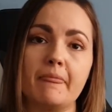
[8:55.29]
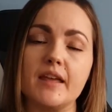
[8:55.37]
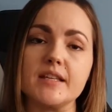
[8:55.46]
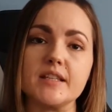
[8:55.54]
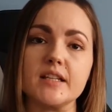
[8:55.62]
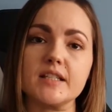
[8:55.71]

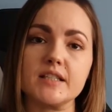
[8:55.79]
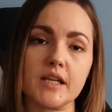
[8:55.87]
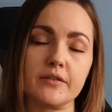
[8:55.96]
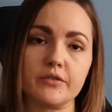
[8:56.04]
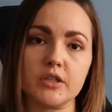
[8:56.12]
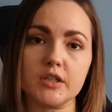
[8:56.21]
is that it's
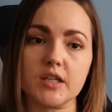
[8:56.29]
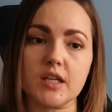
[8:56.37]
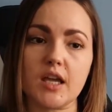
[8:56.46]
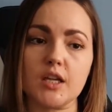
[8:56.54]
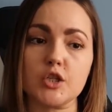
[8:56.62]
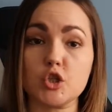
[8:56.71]
definitely
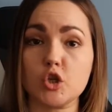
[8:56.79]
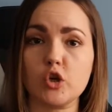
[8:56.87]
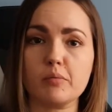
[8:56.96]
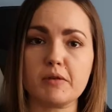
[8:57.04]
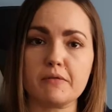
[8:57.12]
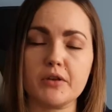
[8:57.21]
a show
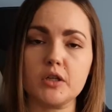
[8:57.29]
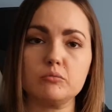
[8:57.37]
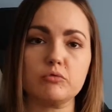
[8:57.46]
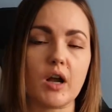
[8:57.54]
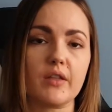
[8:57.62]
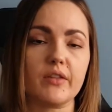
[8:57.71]
me film
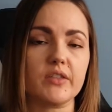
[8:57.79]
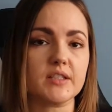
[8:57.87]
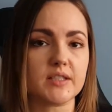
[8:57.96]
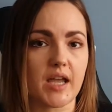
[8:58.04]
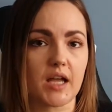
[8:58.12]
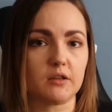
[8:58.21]
rather than
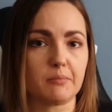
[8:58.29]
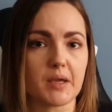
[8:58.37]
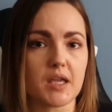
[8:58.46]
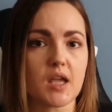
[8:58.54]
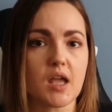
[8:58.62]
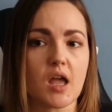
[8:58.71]
tell me.